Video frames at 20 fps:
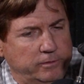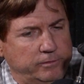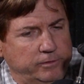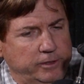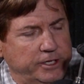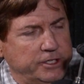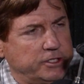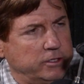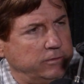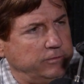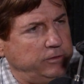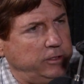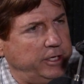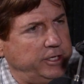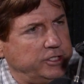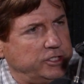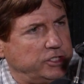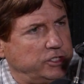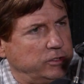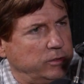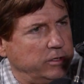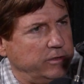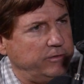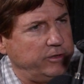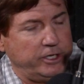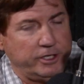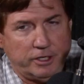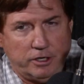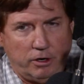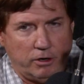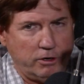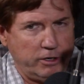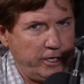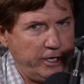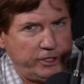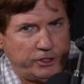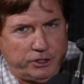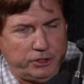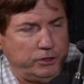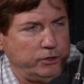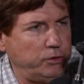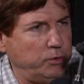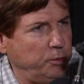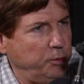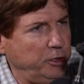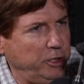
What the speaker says: flesh on flesh, sort of incarnational